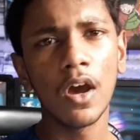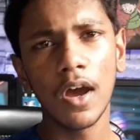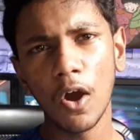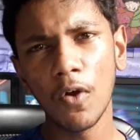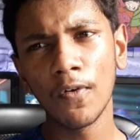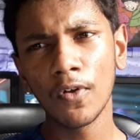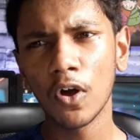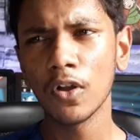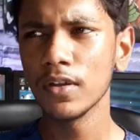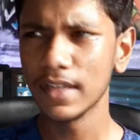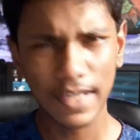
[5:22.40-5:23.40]

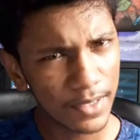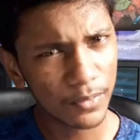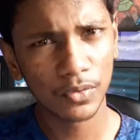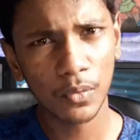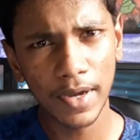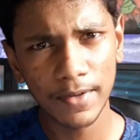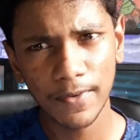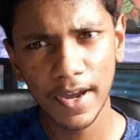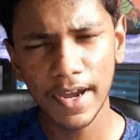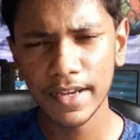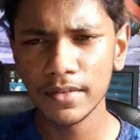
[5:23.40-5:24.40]
overall it was quite
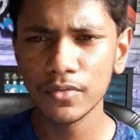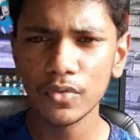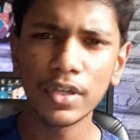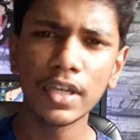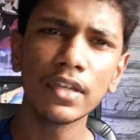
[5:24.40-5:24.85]
fine.